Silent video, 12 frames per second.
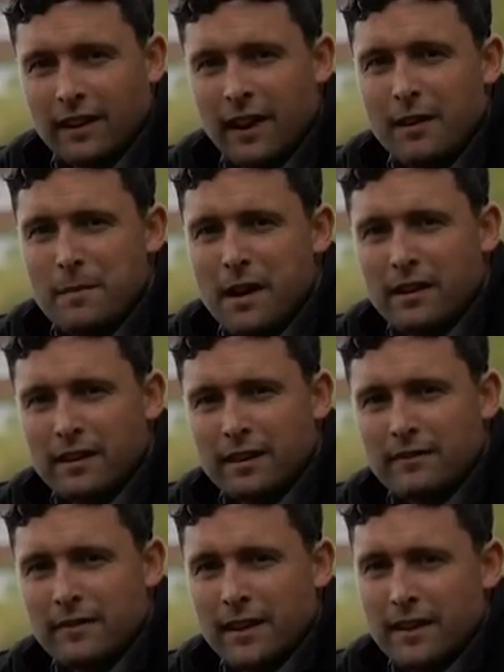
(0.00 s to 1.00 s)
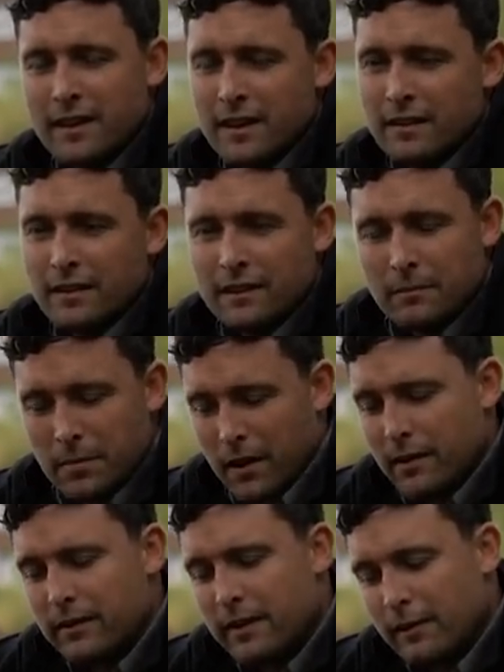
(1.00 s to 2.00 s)
carp market.
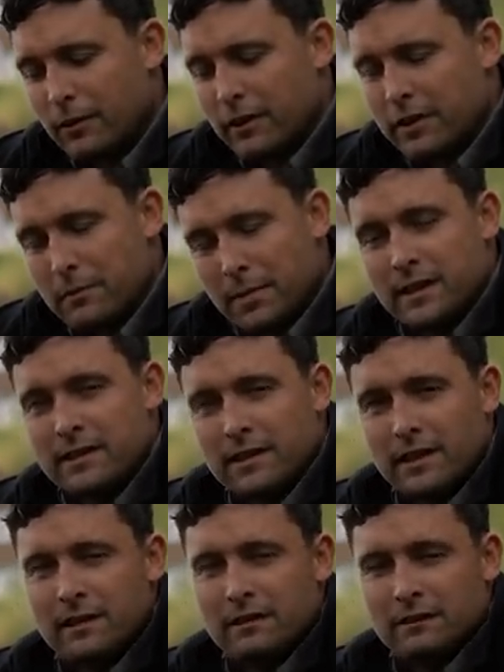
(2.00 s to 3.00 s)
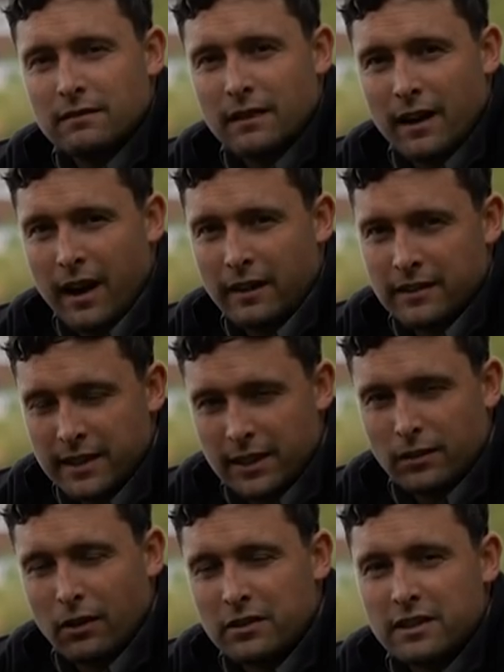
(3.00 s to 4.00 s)
But they've got the ability and the
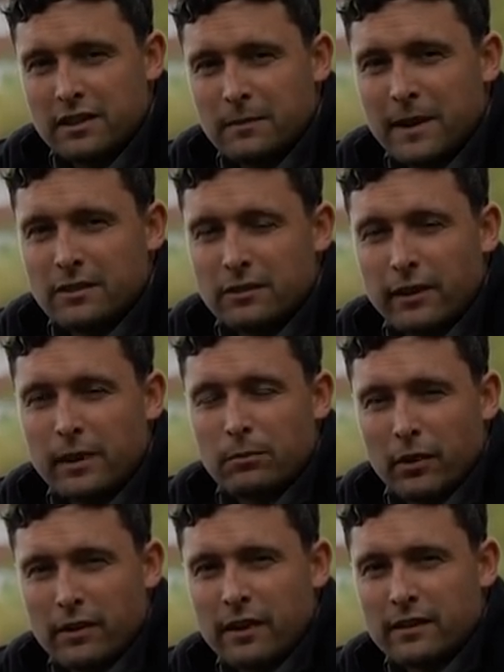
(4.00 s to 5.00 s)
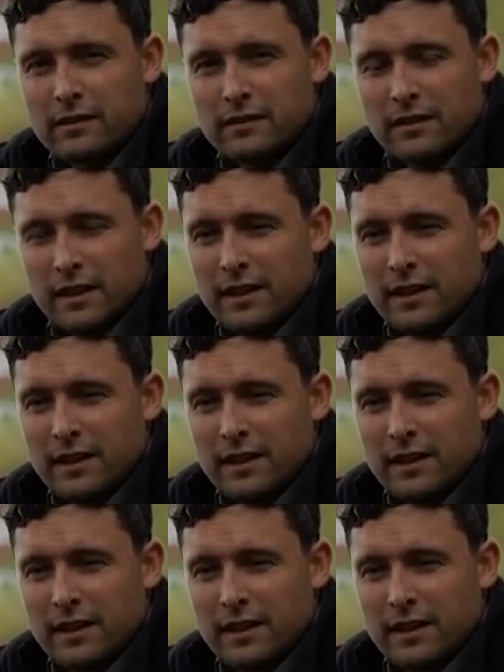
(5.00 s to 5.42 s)
technology to make some great products.